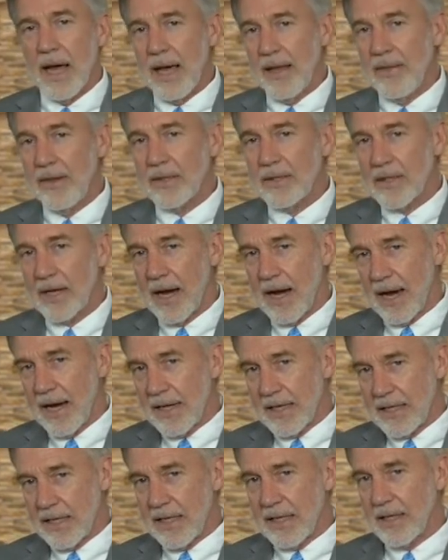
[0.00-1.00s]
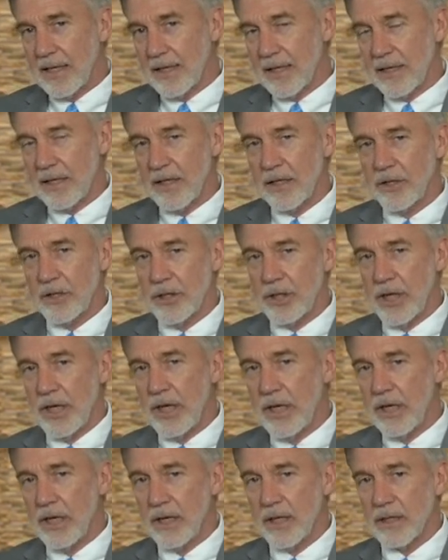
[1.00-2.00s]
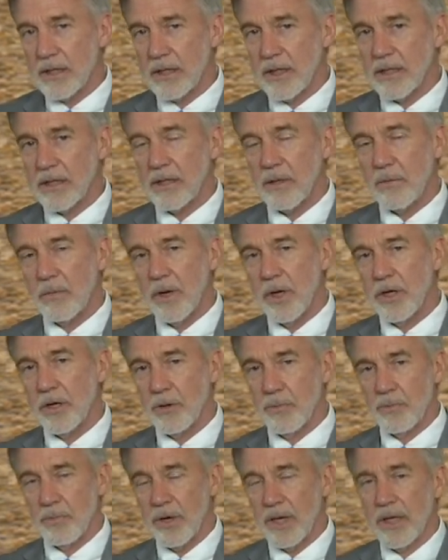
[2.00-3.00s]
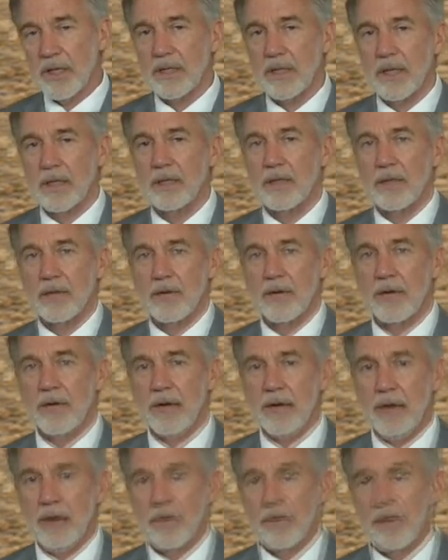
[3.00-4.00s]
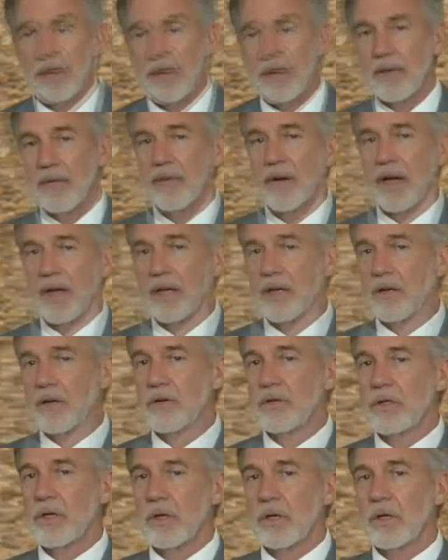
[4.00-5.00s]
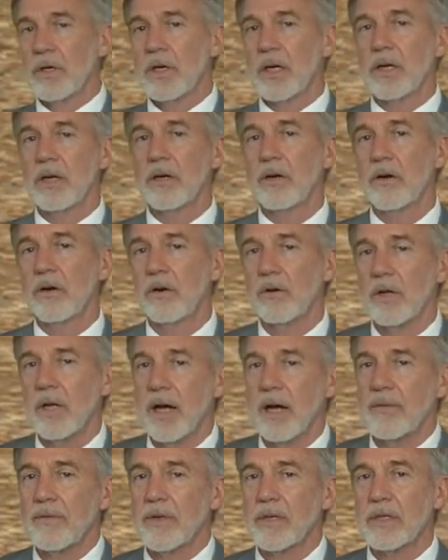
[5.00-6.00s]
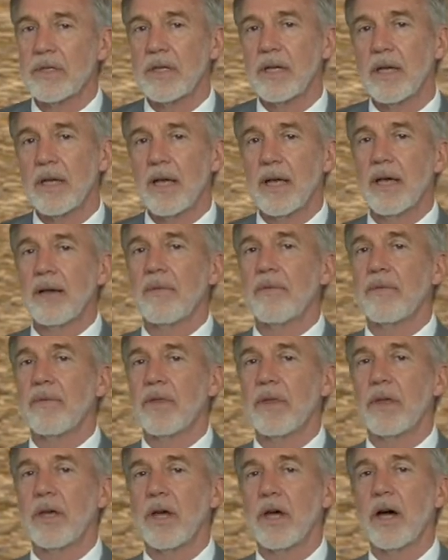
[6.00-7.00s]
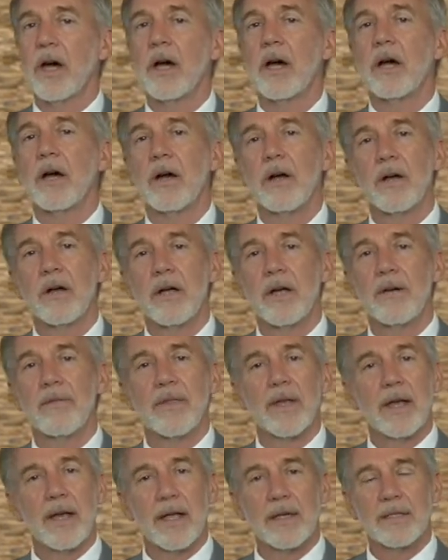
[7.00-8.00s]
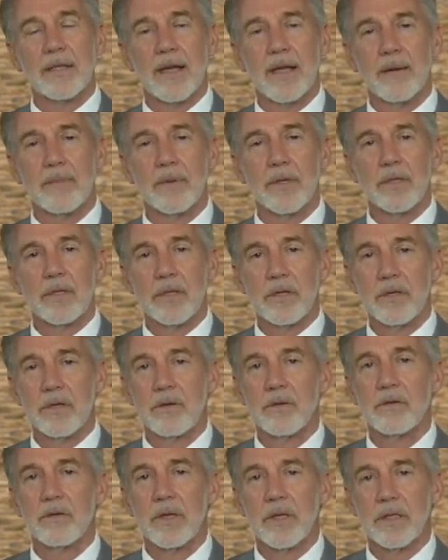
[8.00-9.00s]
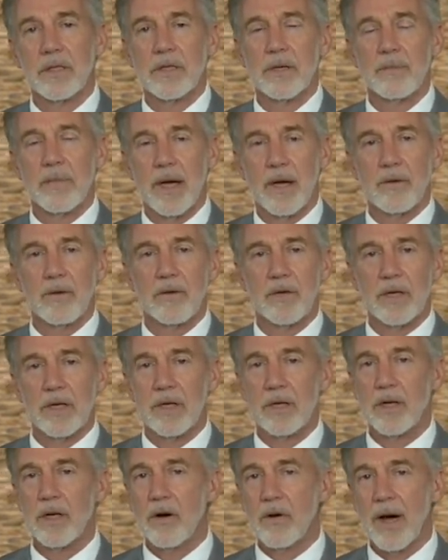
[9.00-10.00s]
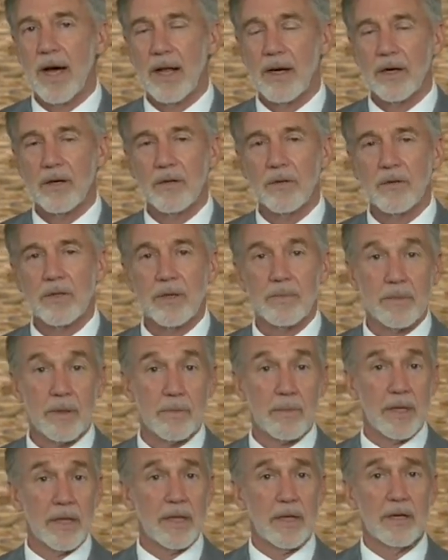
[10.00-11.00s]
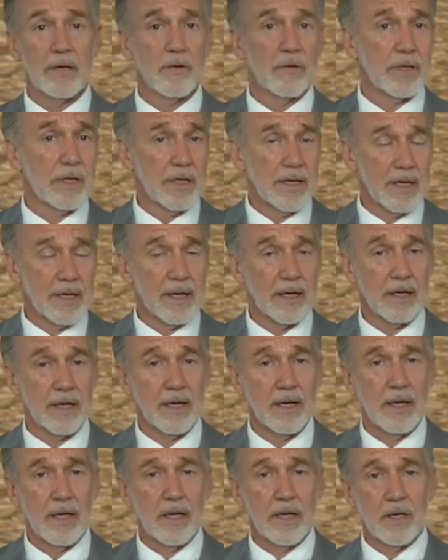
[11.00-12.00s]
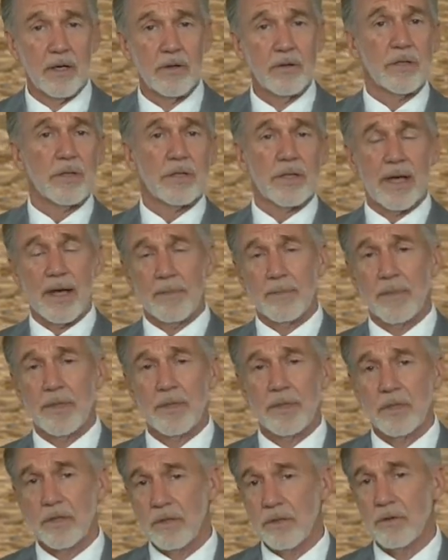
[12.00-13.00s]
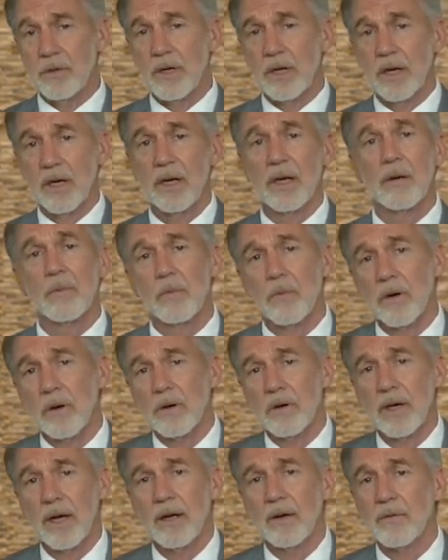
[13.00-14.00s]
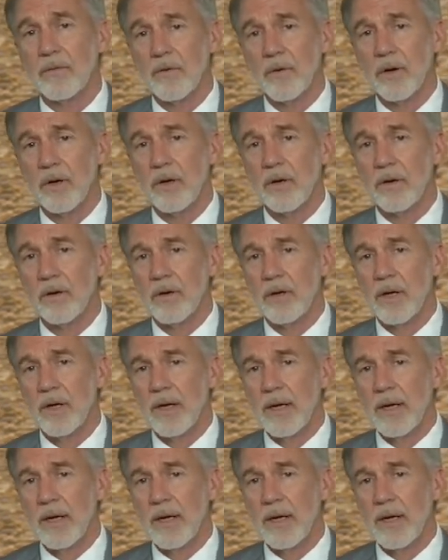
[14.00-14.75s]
And this idea that the genius is the one who brings this to you. I would invite you to look in your own life to see if that hasn't happened to you, that somehow you didn't know how to do something, but then you did it. You just happened to do it and it worked out for you.